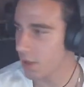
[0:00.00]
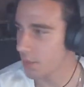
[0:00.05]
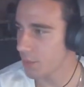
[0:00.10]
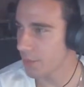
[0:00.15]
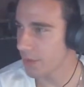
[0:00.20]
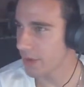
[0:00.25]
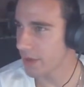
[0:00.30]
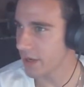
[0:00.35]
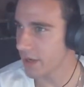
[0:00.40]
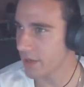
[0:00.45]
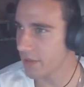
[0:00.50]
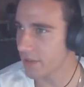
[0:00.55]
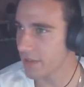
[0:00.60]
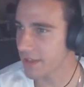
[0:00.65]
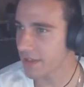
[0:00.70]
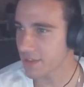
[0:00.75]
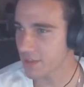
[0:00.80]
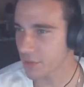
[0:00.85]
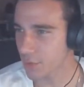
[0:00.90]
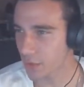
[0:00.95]
But I think
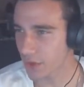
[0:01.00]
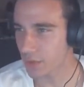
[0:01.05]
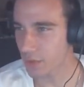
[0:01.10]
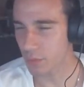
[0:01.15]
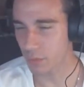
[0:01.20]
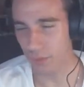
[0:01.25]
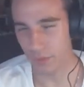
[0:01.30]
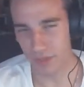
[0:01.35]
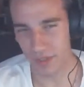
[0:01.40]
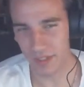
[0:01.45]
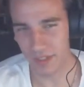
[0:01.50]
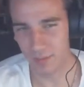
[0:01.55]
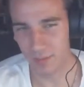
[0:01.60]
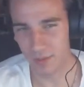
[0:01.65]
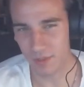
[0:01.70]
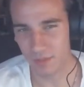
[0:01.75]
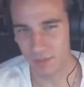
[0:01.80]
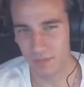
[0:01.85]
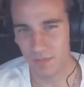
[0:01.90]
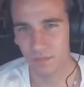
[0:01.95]
its direct
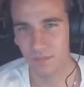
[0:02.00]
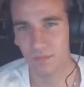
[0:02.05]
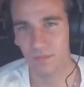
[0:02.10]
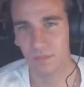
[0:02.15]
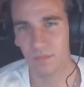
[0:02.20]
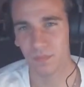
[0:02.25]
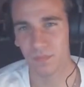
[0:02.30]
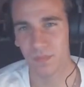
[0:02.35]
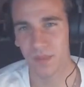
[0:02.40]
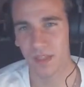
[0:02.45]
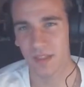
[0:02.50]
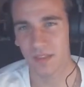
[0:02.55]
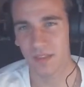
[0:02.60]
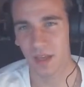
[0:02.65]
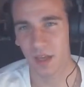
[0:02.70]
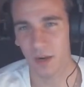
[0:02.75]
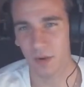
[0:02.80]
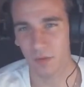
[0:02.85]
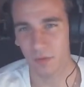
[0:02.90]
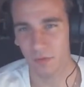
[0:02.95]
replacement is
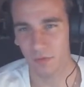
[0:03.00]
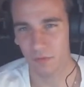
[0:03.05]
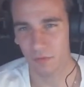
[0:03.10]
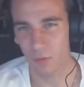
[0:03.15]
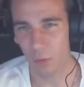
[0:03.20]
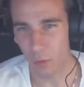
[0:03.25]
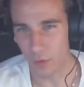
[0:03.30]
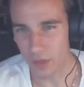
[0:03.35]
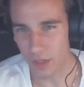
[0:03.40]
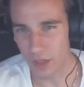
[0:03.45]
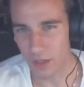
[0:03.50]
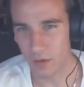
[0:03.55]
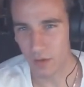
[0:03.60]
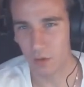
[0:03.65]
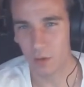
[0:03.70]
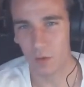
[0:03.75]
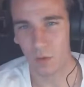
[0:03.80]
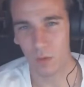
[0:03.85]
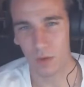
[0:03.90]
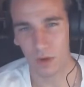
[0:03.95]
140
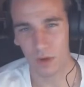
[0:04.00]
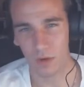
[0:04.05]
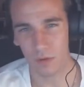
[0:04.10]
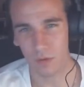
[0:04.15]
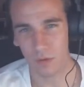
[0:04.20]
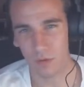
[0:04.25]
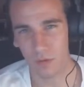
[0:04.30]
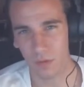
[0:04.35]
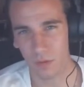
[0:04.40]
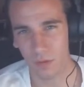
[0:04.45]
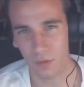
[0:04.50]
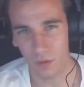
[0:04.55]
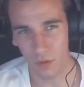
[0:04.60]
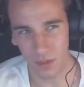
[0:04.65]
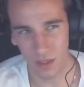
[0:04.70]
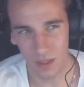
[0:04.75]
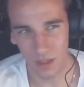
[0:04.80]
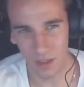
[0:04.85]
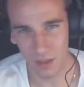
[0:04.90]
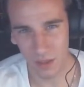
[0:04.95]
or
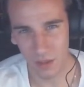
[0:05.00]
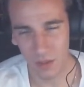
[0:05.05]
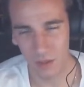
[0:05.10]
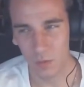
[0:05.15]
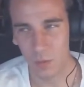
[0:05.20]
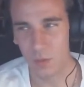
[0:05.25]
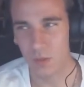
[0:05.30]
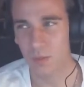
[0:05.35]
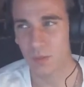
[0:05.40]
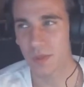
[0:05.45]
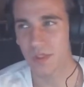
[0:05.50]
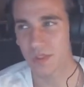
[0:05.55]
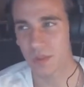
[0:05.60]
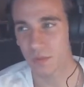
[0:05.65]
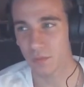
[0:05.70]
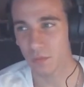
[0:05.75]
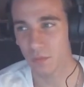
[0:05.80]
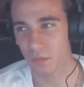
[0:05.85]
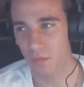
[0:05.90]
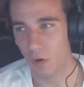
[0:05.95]
130, which means it
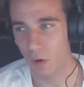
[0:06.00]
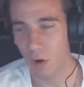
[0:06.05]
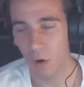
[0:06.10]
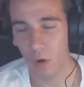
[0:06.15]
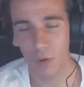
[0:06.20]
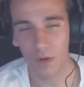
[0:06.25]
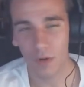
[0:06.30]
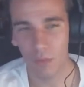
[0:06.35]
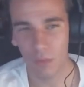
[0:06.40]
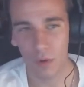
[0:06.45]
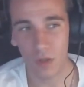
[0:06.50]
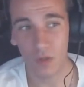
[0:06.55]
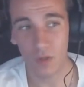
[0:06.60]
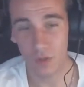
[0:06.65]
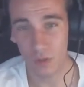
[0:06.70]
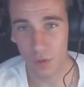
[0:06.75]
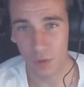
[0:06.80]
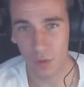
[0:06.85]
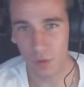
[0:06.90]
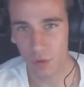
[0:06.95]
already runs
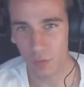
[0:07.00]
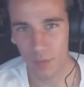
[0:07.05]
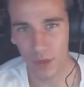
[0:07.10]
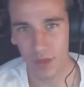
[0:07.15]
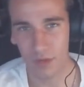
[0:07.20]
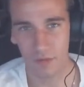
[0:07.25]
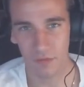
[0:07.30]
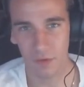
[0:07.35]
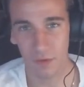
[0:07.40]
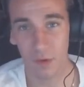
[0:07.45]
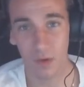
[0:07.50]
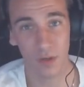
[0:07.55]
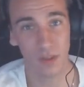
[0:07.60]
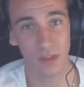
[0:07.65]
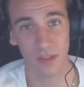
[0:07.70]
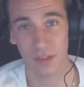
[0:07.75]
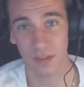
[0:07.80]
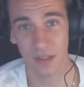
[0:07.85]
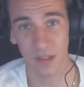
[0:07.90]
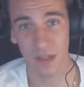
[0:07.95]
cooler by default because
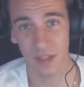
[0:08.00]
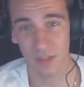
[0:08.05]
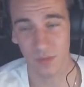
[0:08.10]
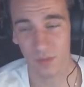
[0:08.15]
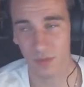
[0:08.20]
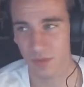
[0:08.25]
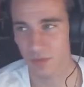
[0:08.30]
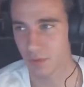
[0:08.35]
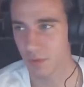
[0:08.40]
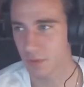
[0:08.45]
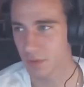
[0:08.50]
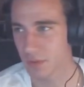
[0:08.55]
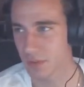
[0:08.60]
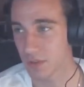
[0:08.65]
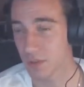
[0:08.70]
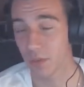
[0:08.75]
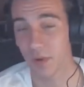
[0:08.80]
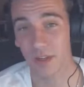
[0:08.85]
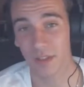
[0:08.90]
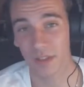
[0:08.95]
it's not as much voltage,
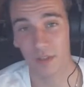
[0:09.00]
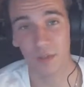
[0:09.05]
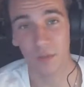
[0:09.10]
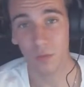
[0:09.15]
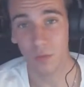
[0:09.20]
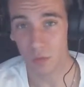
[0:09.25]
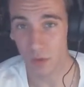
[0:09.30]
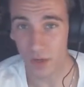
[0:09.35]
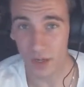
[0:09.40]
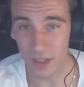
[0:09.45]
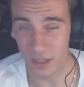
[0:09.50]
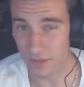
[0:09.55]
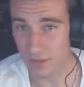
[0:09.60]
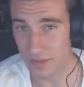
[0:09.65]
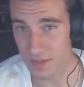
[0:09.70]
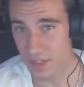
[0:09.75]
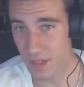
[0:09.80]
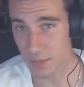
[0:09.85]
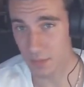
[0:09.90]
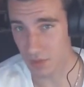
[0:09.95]
but it's still running at the
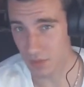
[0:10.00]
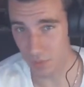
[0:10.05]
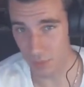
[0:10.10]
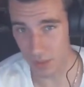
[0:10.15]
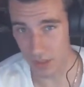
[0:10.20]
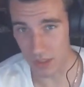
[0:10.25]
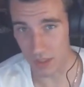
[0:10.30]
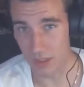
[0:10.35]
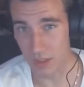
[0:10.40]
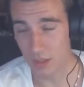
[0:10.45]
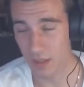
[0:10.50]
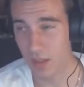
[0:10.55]
same speed.